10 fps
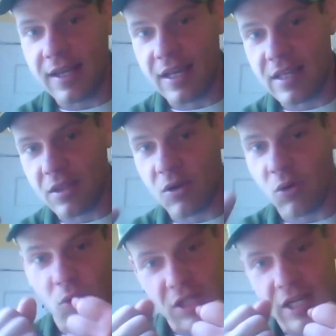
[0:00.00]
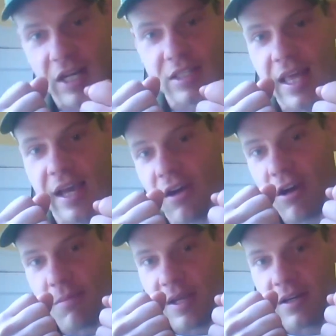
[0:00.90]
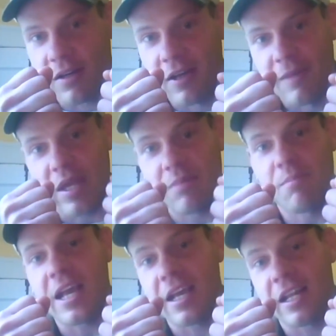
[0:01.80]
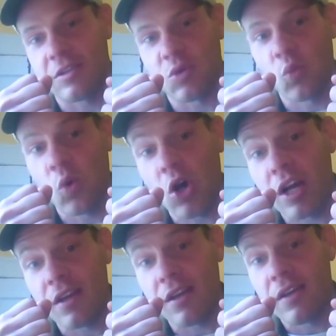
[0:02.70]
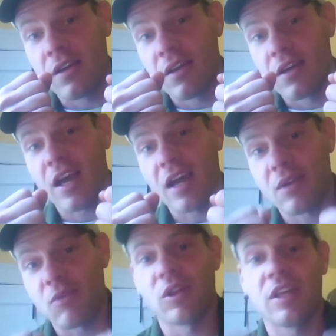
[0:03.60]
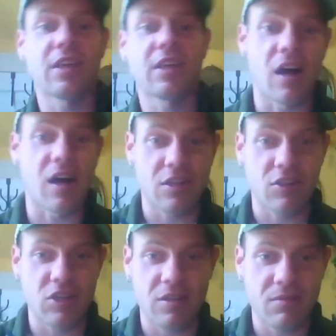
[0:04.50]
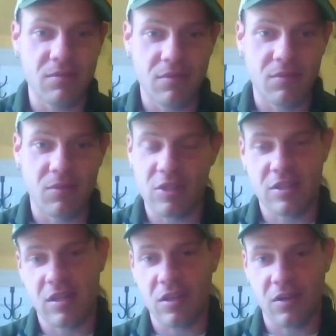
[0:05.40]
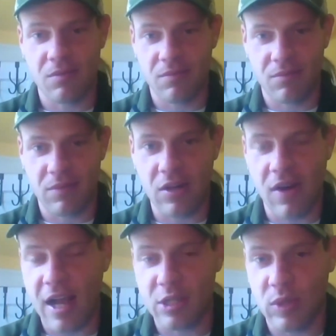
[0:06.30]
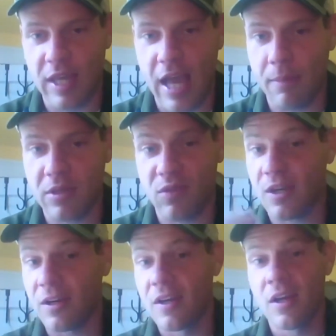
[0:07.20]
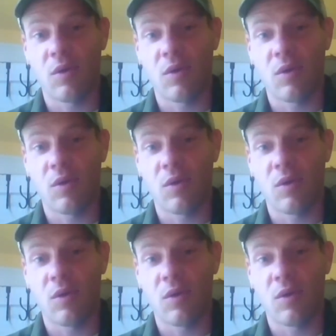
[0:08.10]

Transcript: And then they're holding onto that carbon and making it into wood, and then releasing oxygen, which is another interaction with the atmosphere.